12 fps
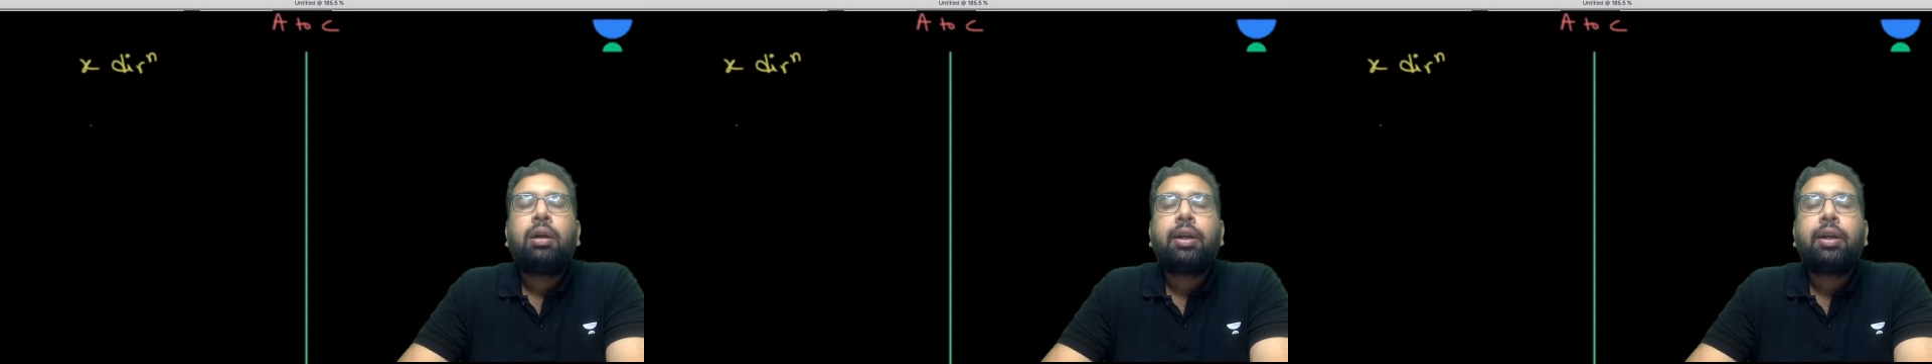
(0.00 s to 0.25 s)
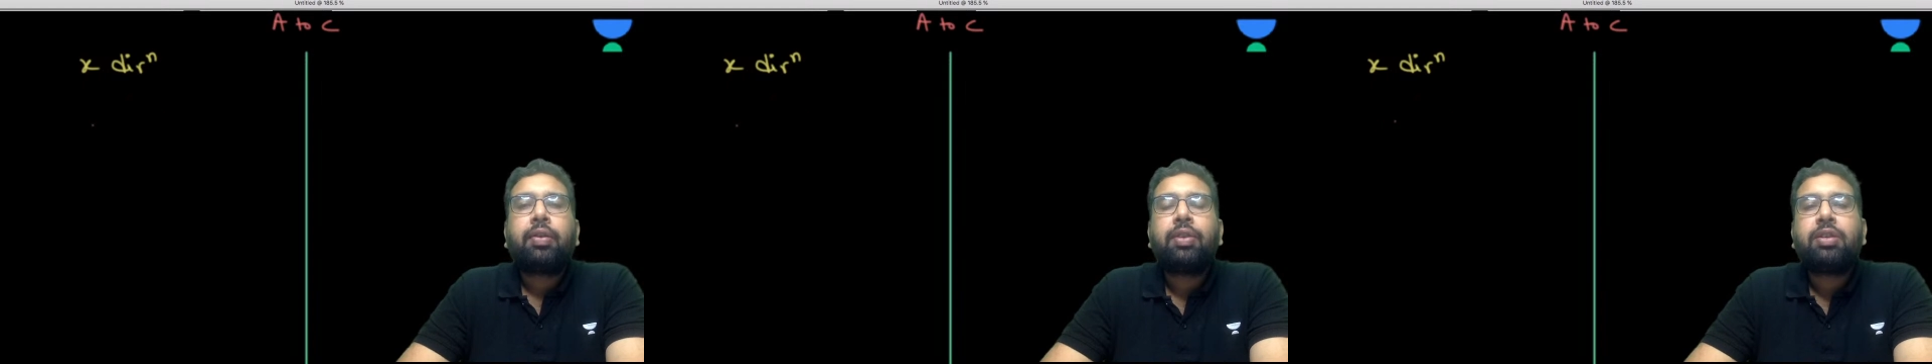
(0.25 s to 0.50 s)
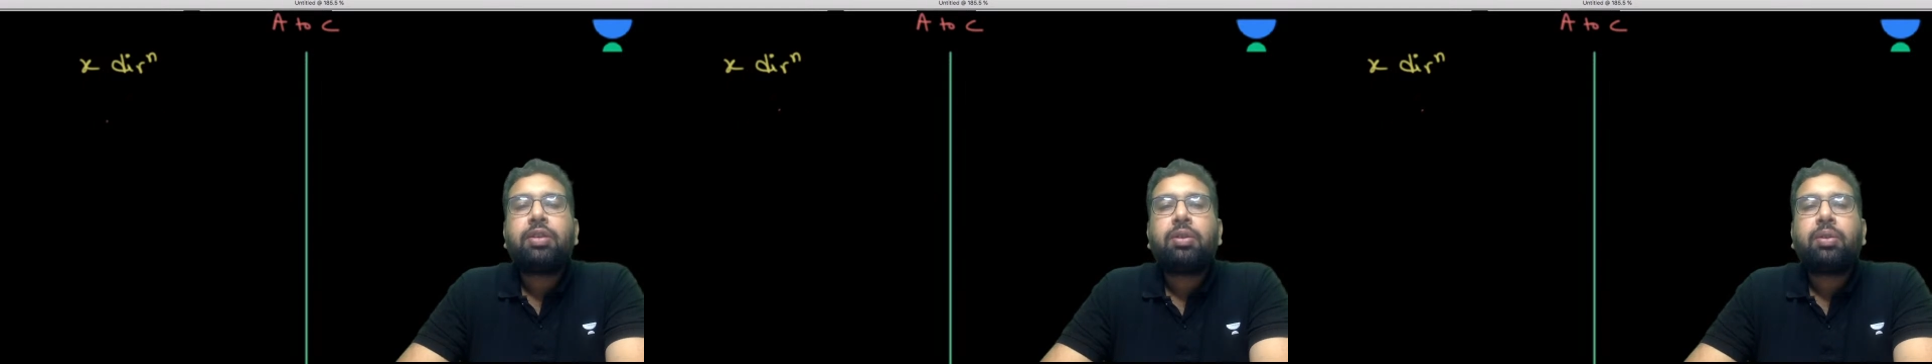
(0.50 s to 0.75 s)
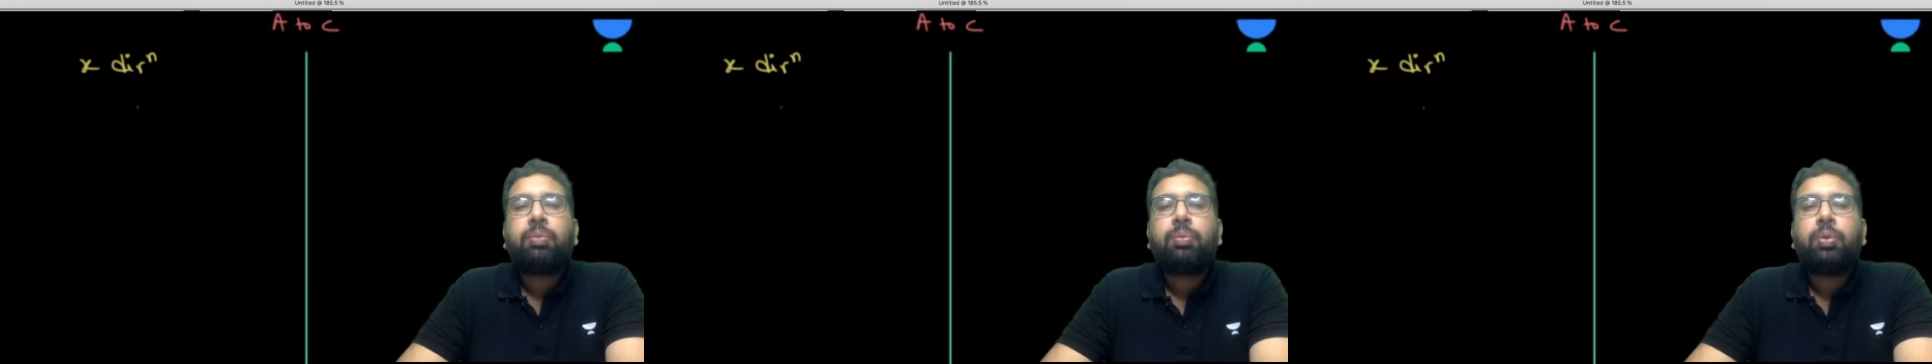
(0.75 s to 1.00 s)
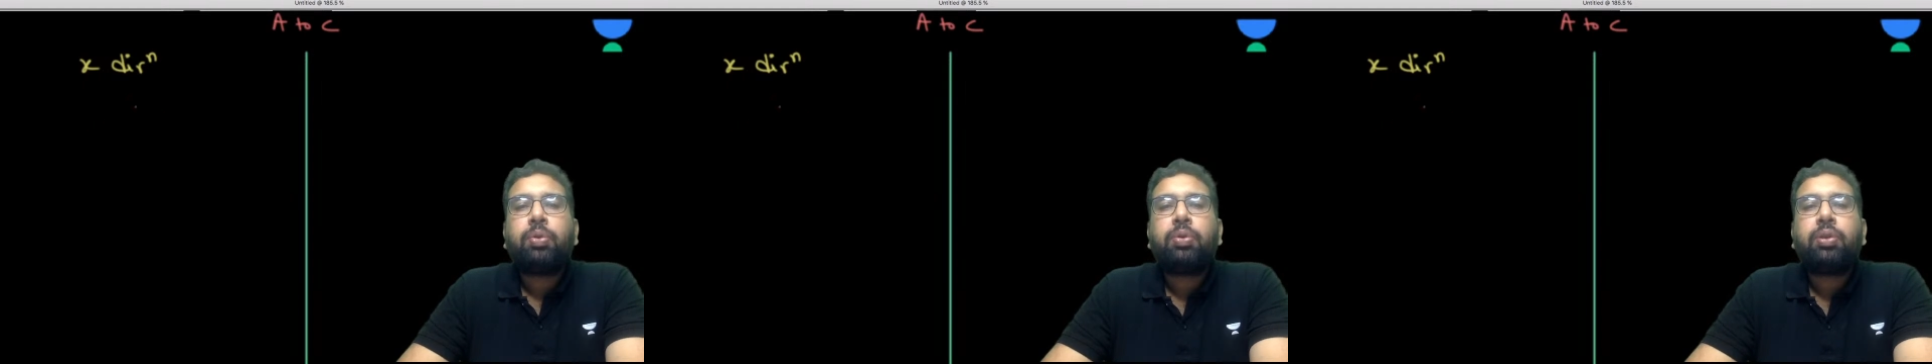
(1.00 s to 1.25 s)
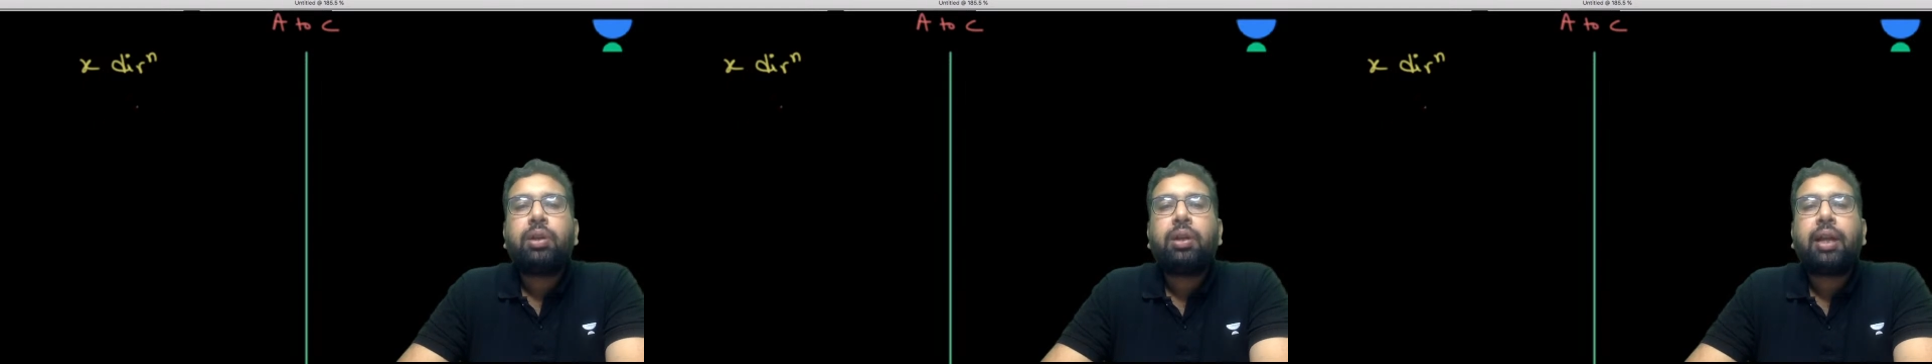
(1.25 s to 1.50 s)
equation of
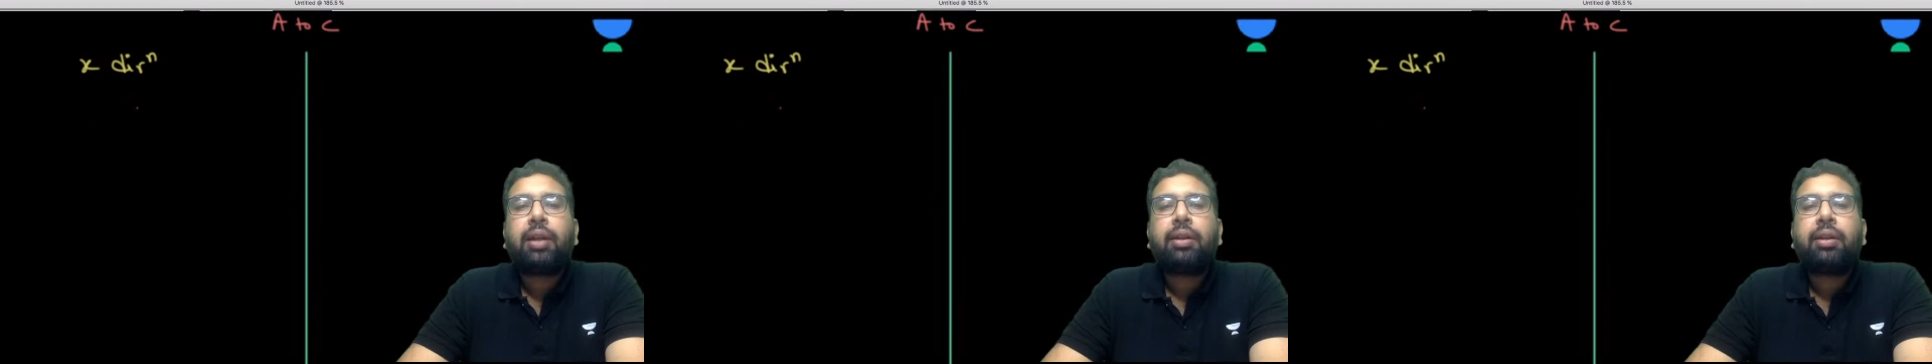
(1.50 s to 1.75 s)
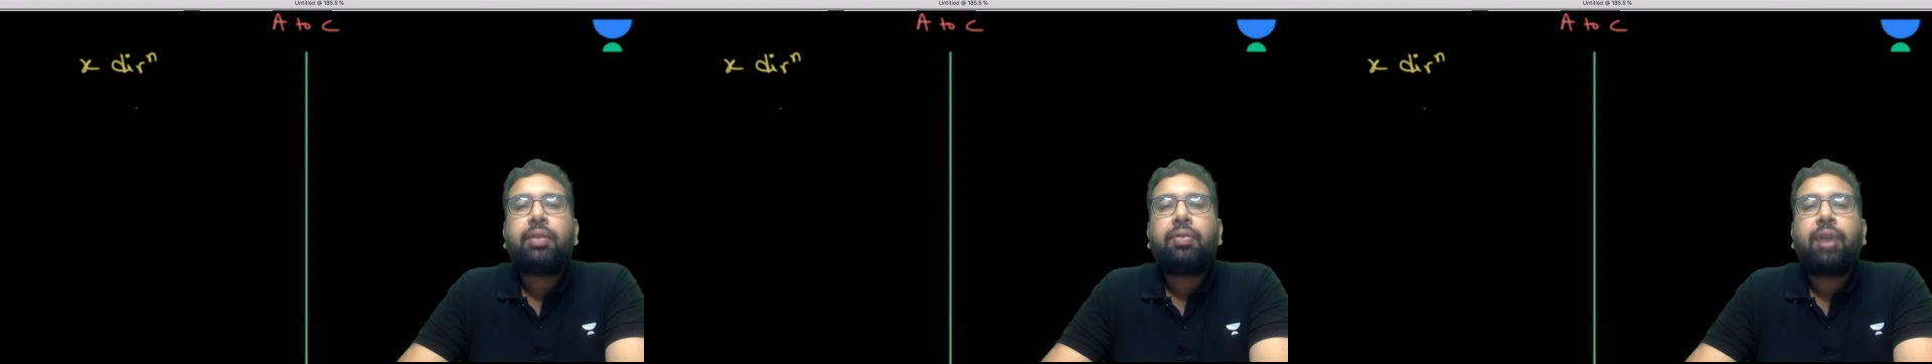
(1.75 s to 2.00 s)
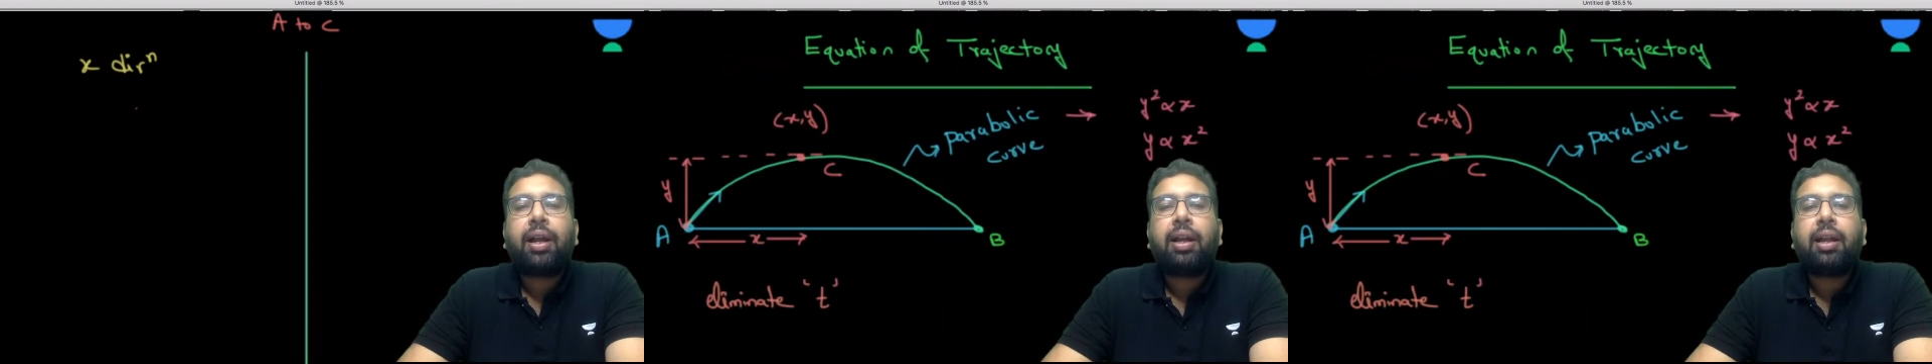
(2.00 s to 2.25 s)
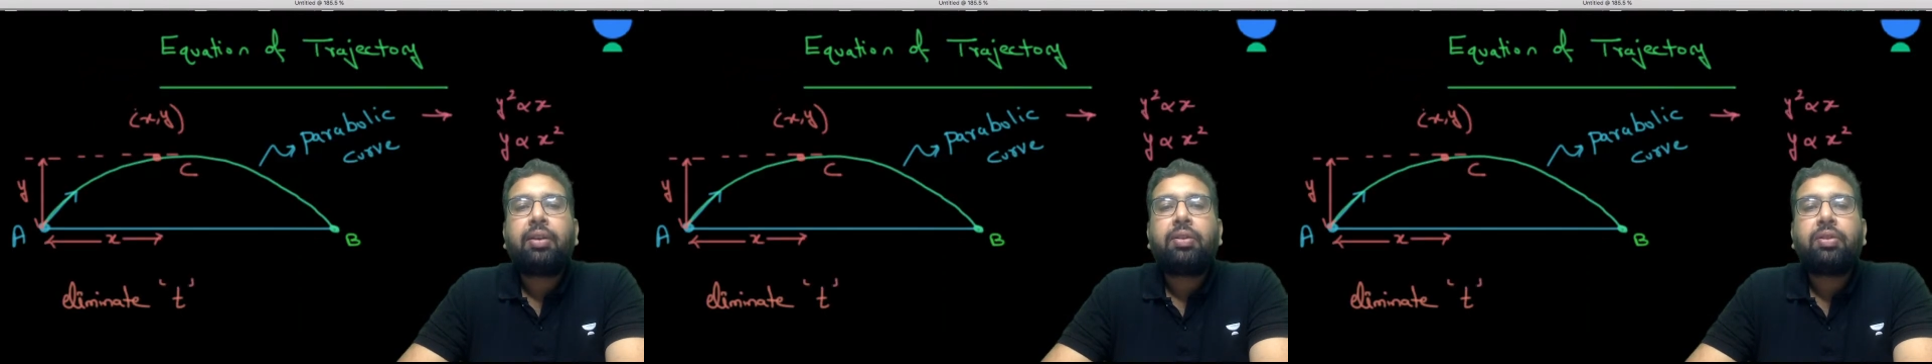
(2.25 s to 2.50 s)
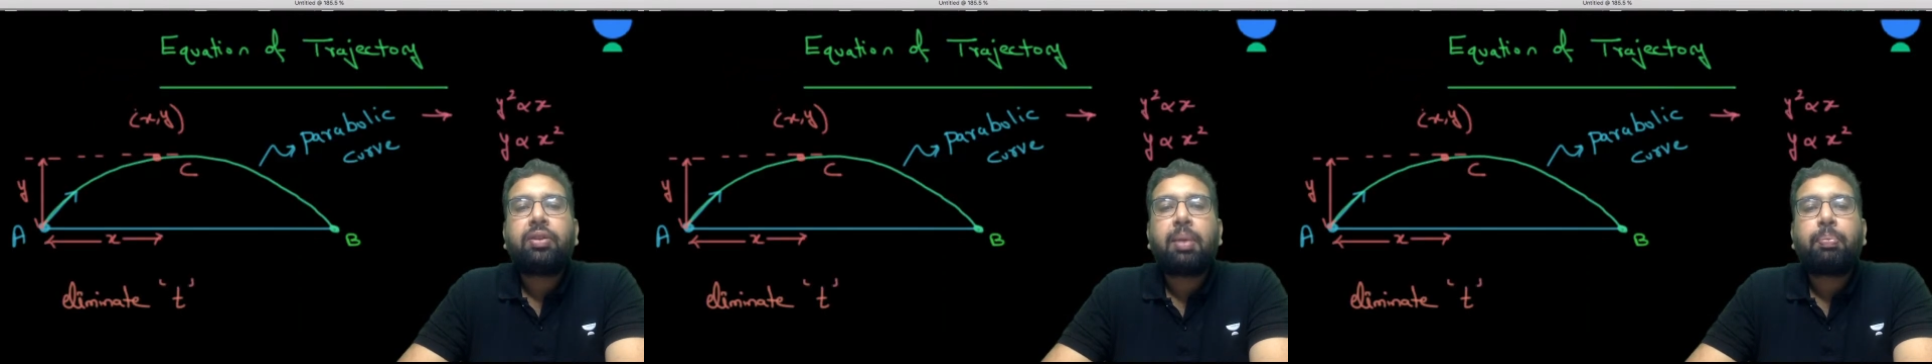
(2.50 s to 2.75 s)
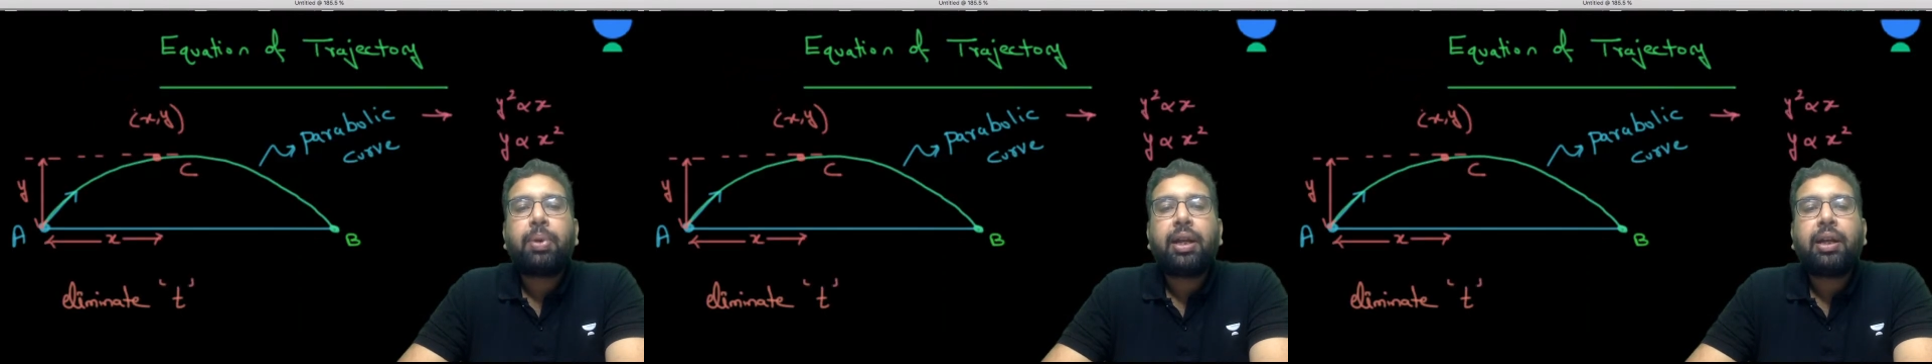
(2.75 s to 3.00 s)
motion in x and y direction
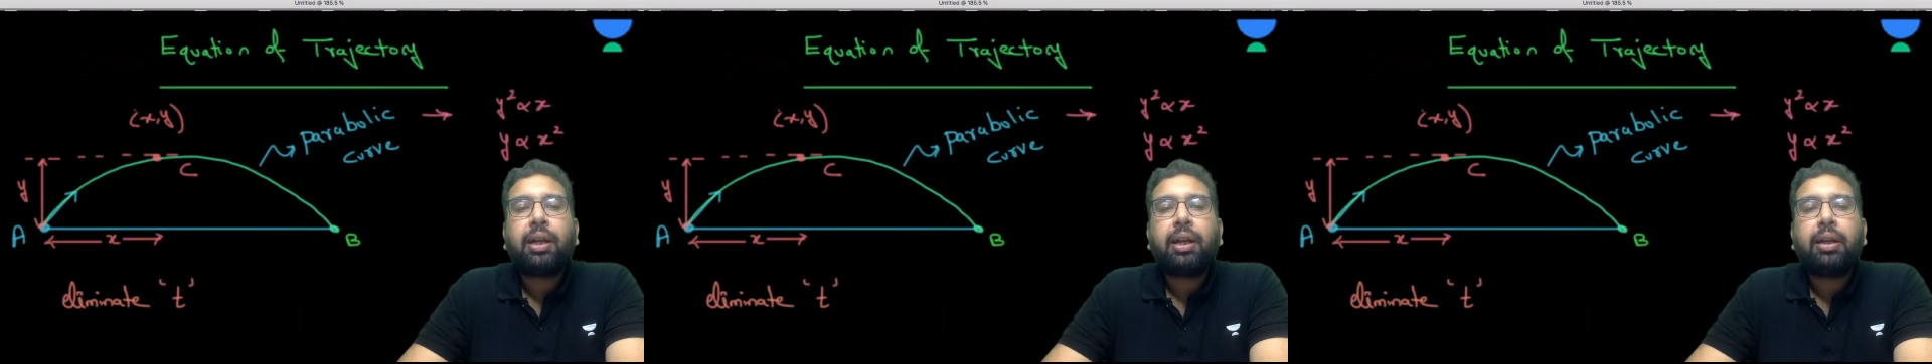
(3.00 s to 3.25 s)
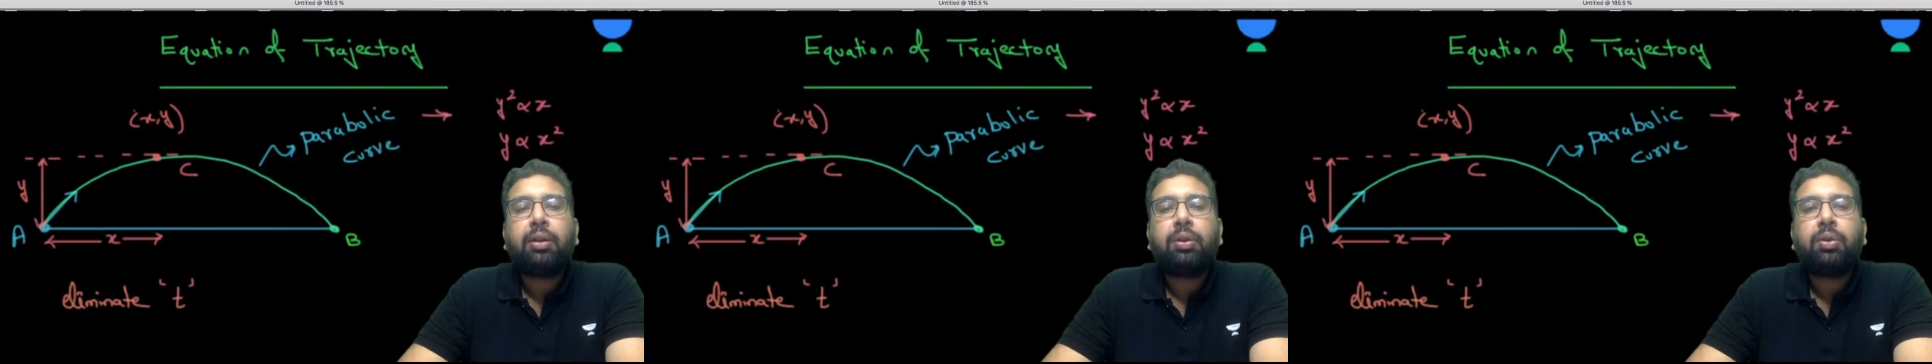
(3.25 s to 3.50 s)
separately.